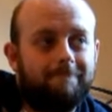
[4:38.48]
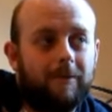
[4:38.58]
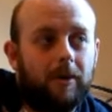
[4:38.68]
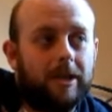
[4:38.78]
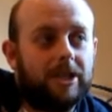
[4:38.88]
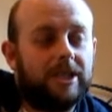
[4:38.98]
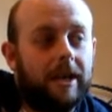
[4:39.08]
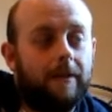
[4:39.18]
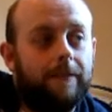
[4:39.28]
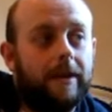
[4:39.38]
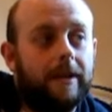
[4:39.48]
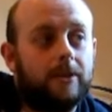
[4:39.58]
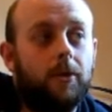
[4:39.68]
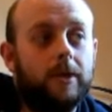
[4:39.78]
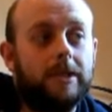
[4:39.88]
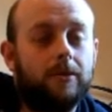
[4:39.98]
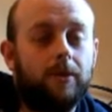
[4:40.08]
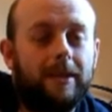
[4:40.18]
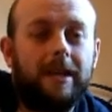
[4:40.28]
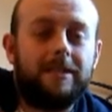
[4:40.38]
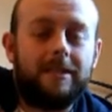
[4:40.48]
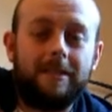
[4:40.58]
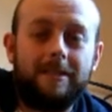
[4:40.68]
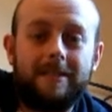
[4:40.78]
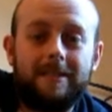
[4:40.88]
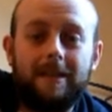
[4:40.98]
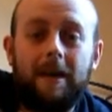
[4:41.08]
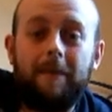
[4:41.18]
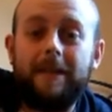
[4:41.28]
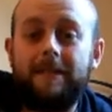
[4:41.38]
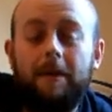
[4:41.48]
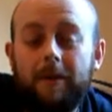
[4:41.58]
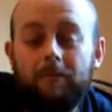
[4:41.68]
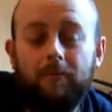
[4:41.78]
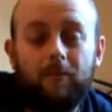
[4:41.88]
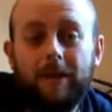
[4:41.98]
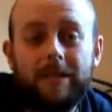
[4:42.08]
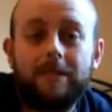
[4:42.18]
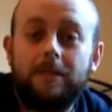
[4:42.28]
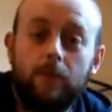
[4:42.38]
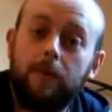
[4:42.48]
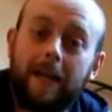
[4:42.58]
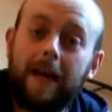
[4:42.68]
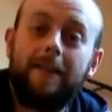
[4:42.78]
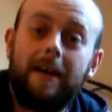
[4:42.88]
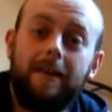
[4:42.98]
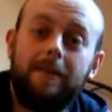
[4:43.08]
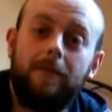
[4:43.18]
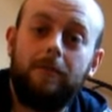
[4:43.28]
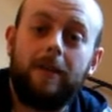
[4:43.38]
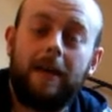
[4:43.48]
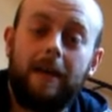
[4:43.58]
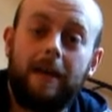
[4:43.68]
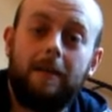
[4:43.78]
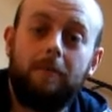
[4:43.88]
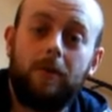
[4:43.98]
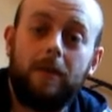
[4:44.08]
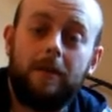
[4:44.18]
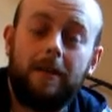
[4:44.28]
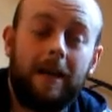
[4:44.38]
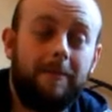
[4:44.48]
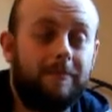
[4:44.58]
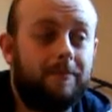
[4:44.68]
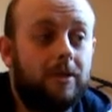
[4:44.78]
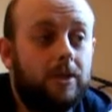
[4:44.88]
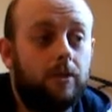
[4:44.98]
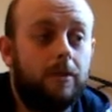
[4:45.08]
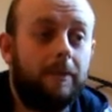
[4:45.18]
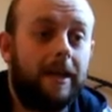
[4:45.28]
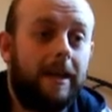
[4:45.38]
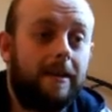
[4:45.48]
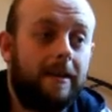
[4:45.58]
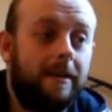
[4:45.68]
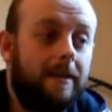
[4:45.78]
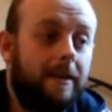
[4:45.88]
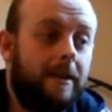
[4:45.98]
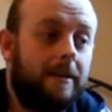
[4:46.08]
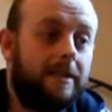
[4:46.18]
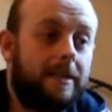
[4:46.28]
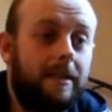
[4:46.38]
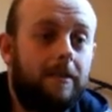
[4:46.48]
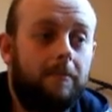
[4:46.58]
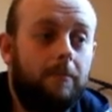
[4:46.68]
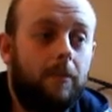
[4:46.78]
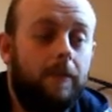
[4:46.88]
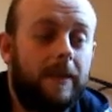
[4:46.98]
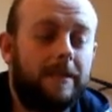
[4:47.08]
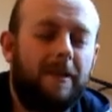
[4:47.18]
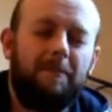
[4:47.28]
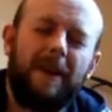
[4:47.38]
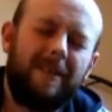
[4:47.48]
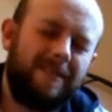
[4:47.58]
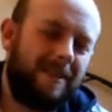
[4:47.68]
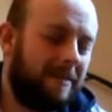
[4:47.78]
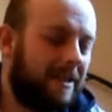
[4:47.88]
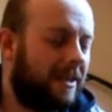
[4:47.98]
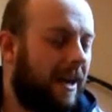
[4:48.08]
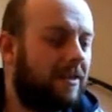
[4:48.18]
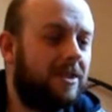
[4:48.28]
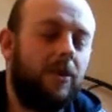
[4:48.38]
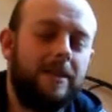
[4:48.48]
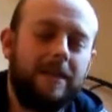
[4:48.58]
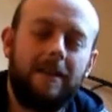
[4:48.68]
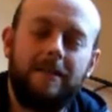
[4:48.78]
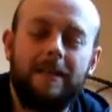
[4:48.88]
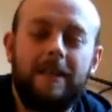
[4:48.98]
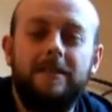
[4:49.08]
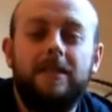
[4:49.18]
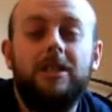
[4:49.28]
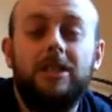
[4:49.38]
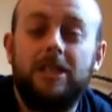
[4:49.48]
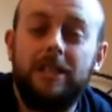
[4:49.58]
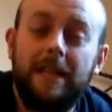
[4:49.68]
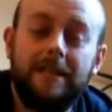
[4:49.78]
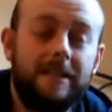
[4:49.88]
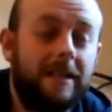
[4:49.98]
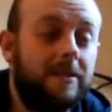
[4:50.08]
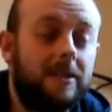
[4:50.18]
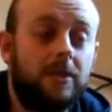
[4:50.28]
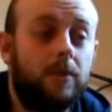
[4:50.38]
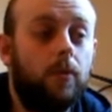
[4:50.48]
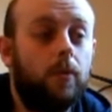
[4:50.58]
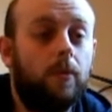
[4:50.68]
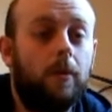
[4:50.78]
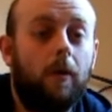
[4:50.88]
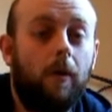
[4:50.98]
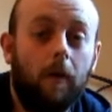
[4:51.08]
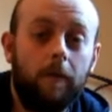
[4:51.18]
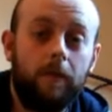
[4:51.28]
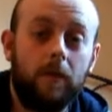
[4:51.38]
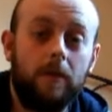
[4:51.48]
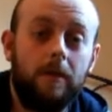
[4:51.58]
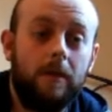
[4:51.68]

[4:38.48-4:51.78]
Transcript: on a shelf in a toy store, that's just amazing. I mean, we just don't get that in the UK anymore. I'm sure we get the standard movie stuff, but I mean, our Toys R Us is shit. It's so awful.